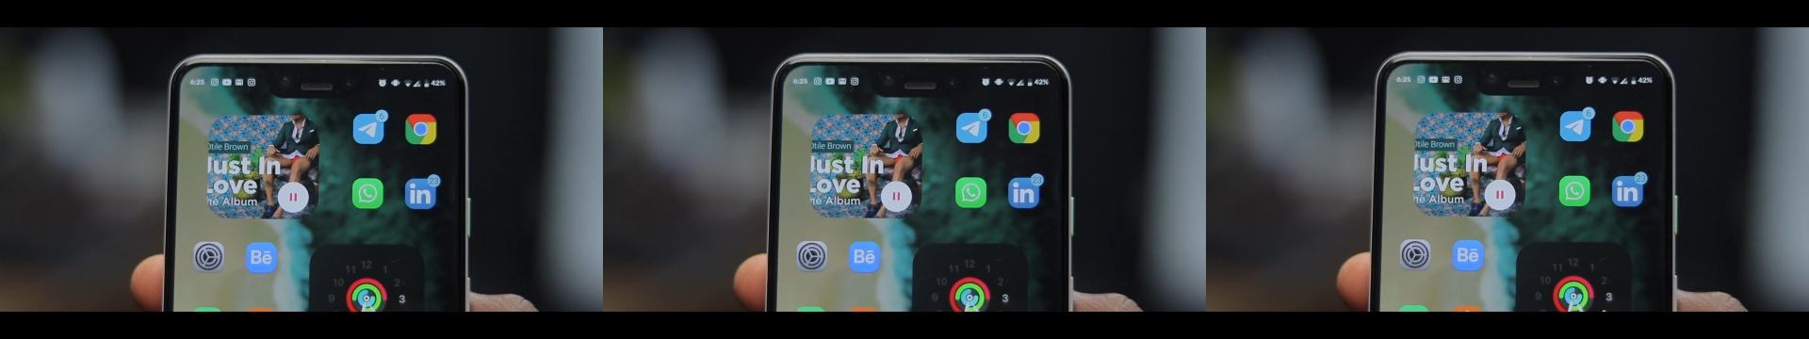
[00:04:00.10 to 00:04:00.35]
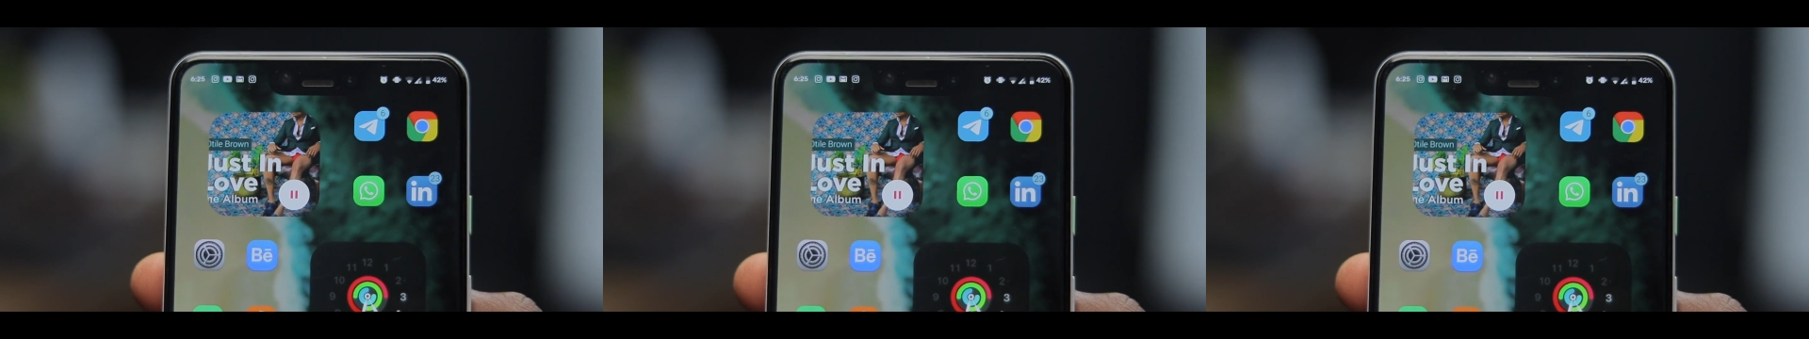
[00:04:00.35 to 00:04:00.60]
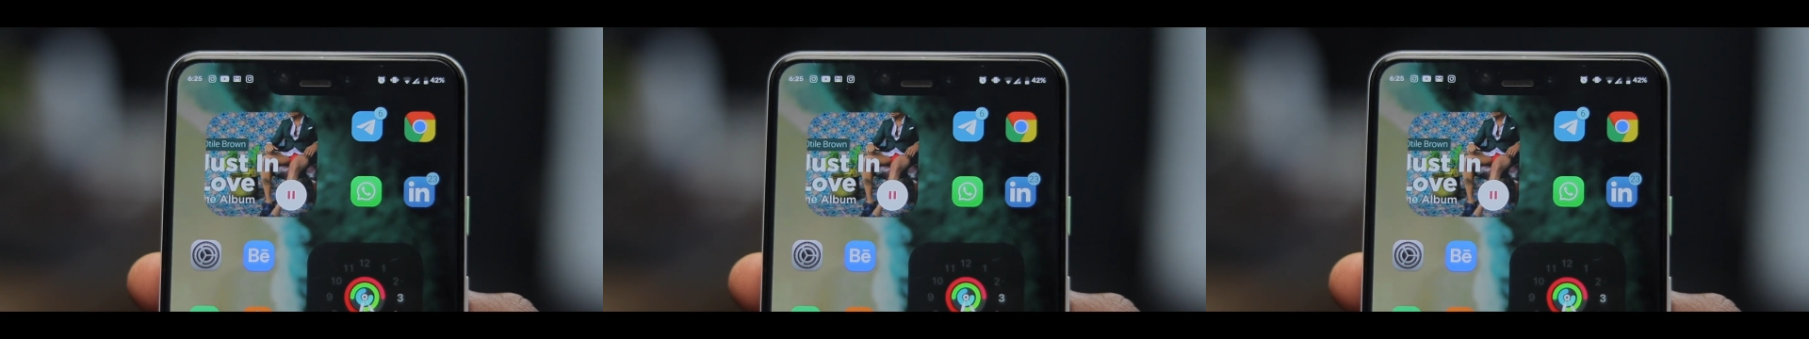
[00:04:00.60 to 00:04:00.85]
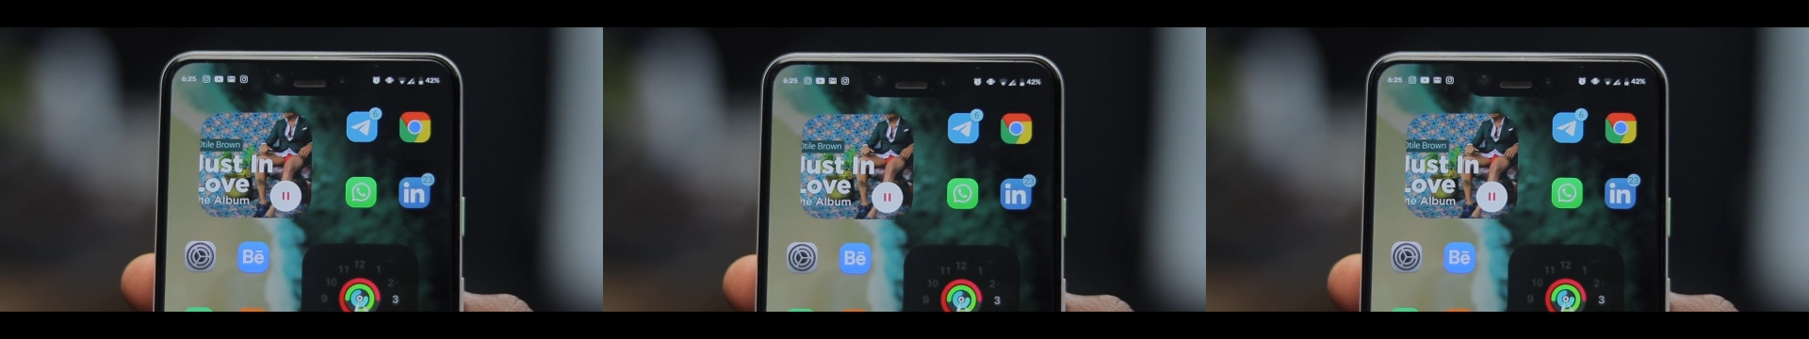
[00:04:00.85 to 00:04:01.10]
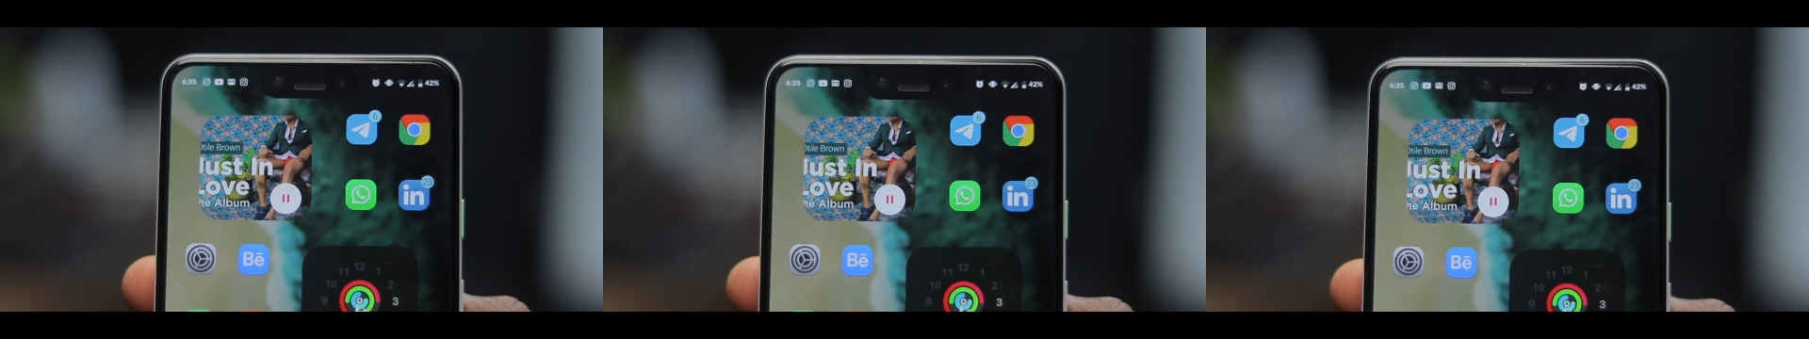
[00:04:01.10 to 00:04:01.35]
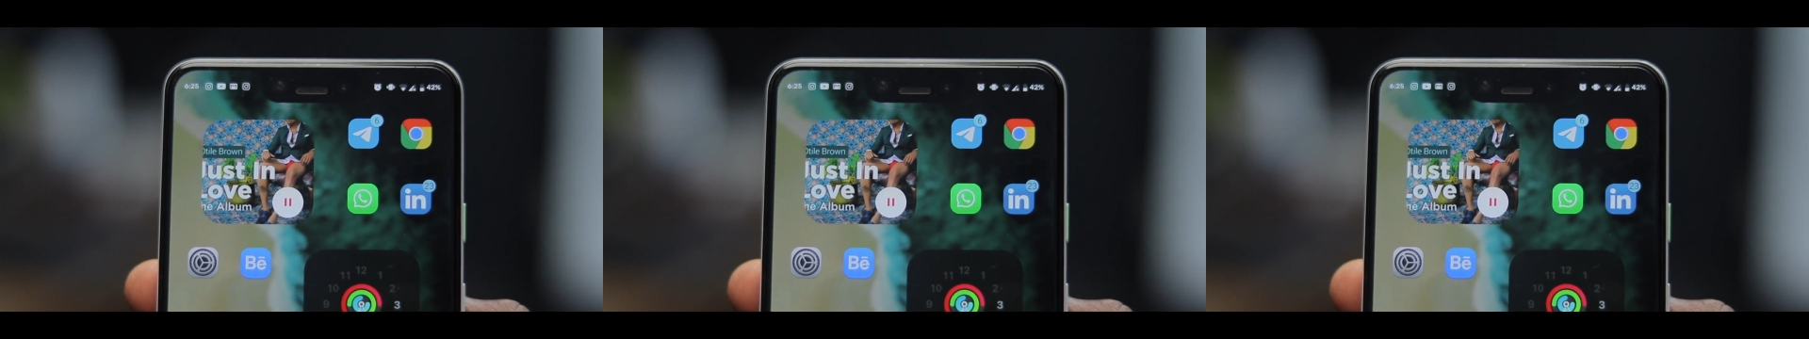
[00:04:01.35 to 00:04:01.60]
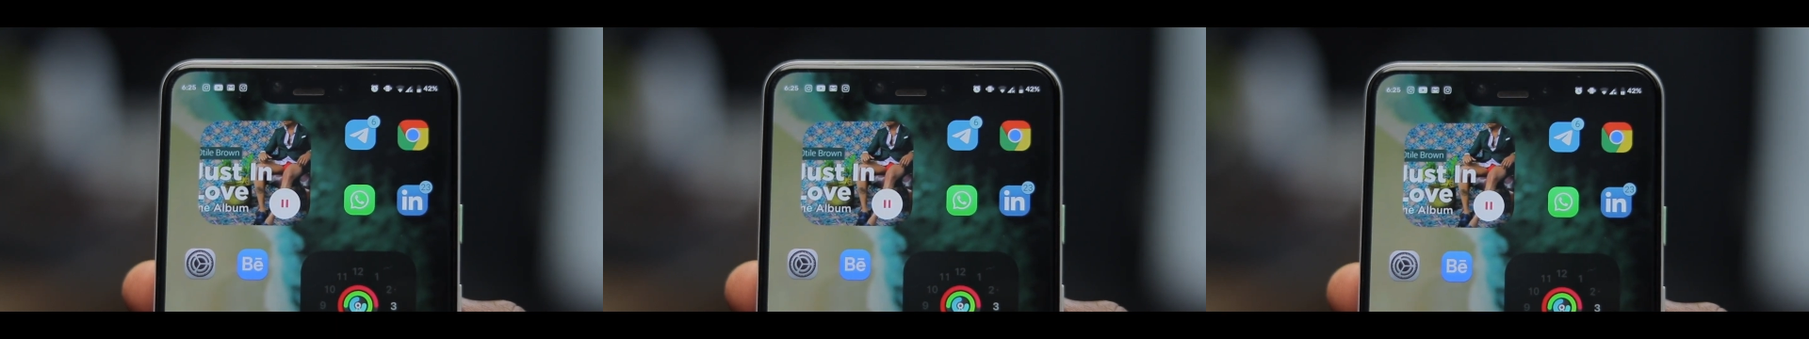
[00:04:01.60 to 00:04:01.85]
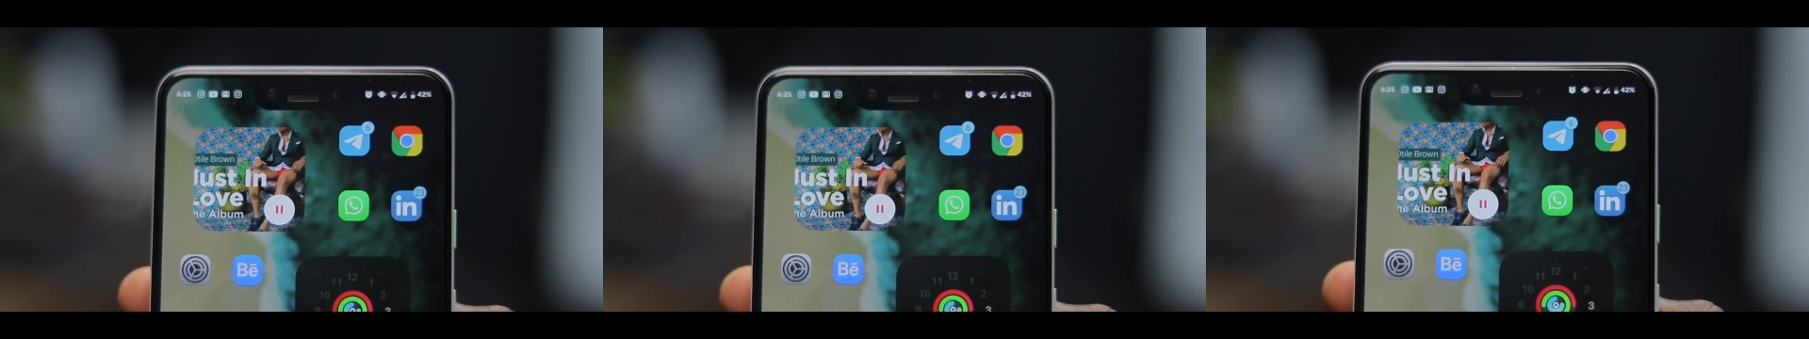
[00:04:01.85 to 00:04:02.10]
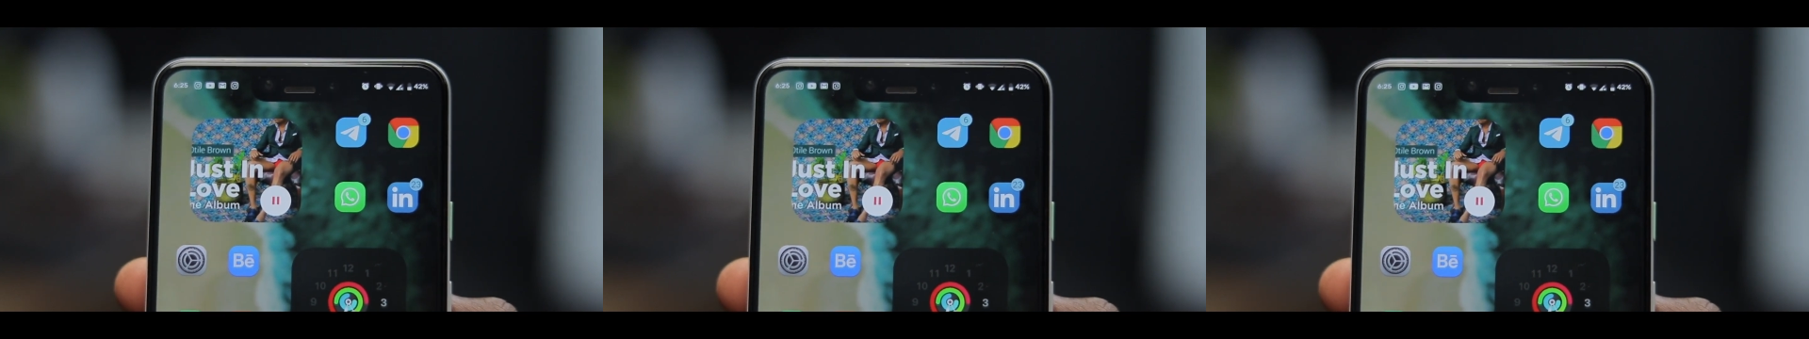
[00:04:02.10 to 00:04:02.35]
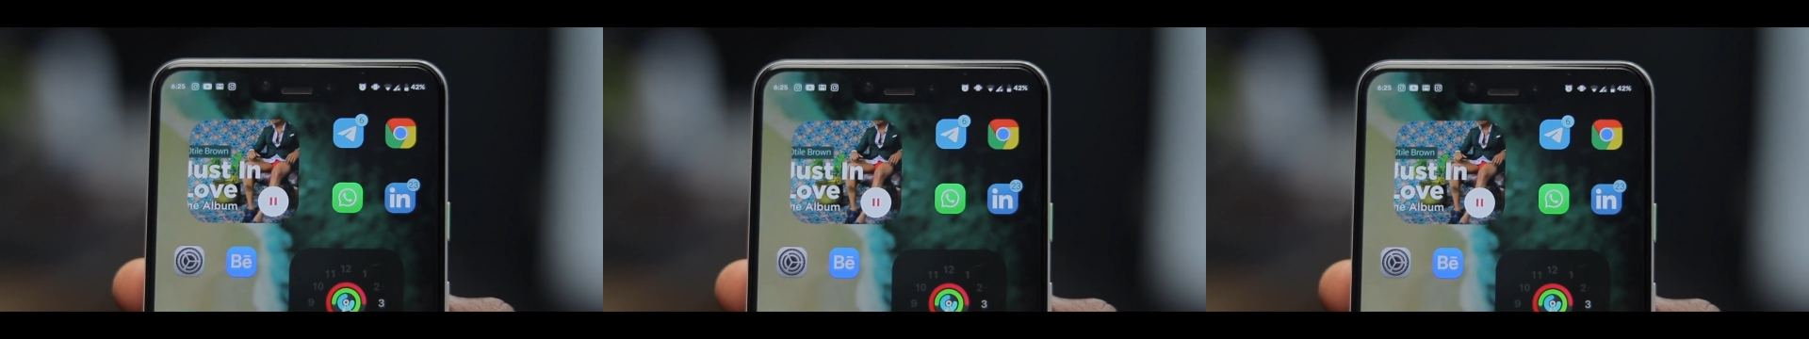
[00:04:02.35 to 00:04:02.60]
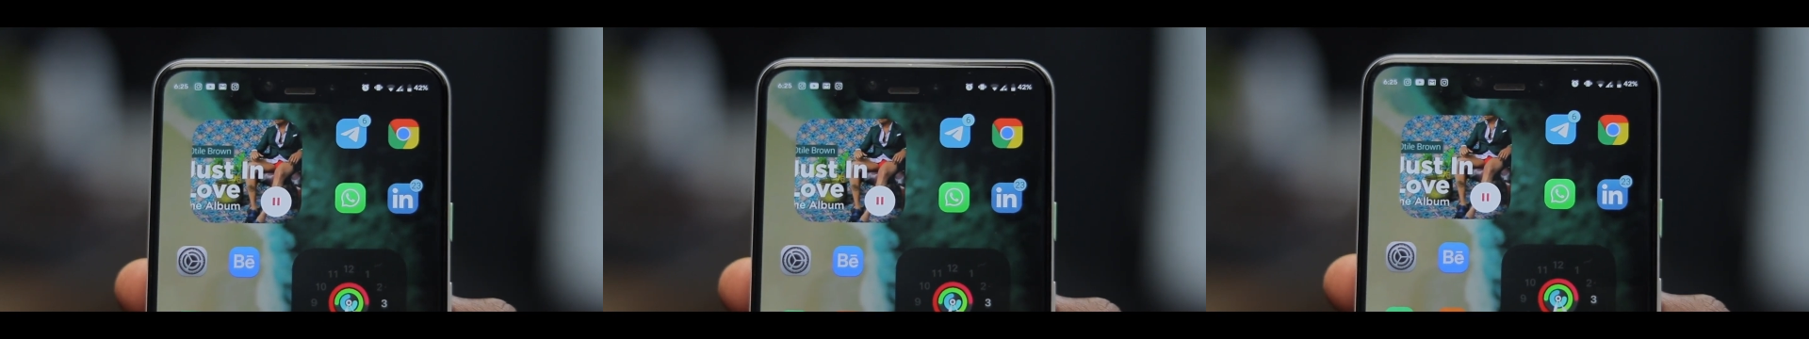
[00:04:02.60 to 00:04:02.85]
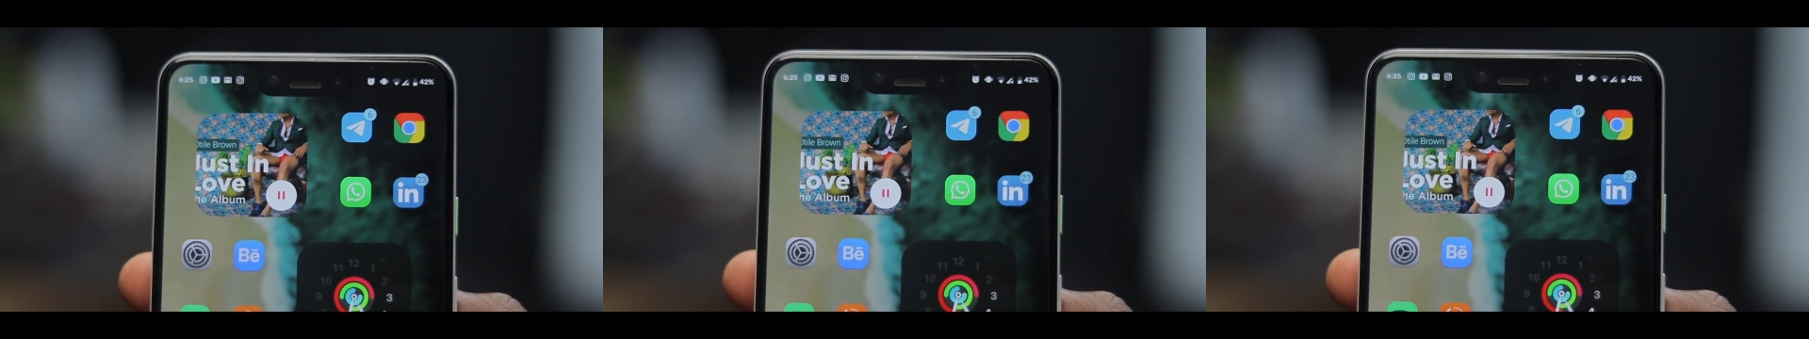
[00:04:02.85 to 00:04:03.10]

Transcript: (no speaker visible)